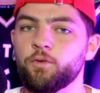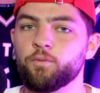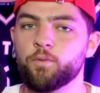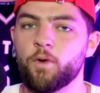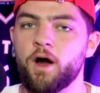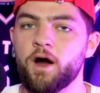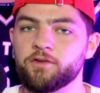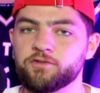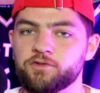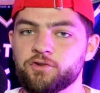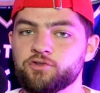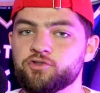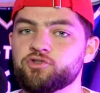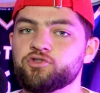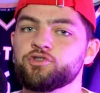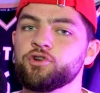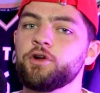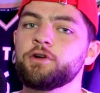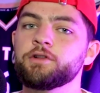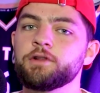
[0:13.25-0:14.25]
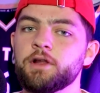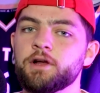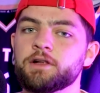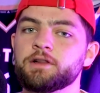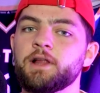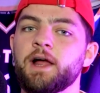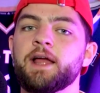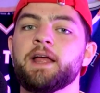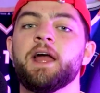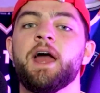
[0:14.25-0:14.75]
the roster should look
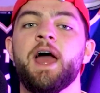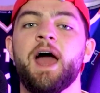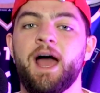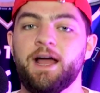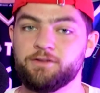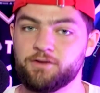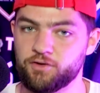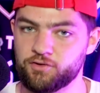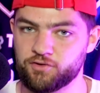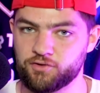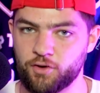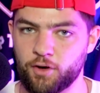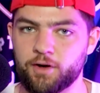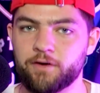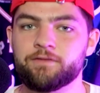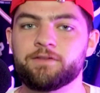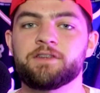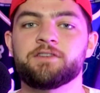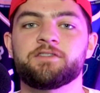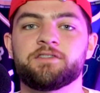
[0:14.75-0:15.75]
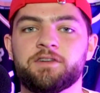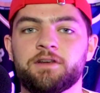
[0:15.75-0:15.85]
like at the start of this